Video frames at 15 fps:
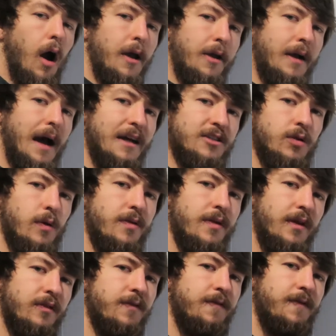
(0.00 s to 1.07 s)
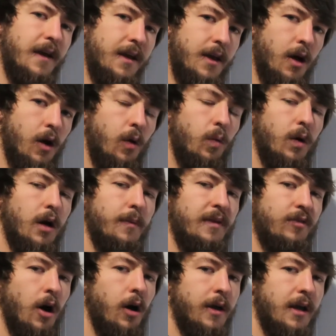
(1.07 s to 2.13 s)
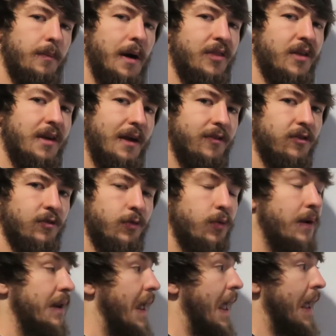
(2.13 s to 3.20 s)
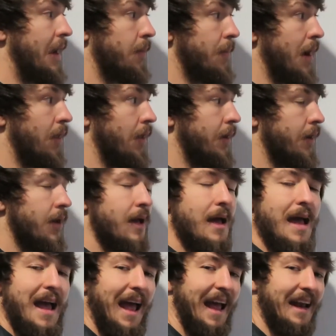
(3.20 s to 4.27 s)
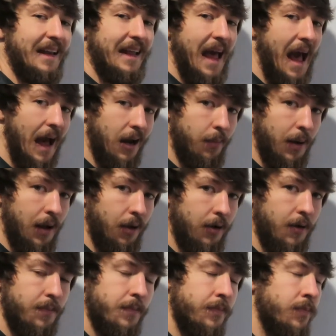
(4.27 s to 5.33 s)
Alright you guys, so in this video we're going to be talking about the difference between anabolic and catabolic.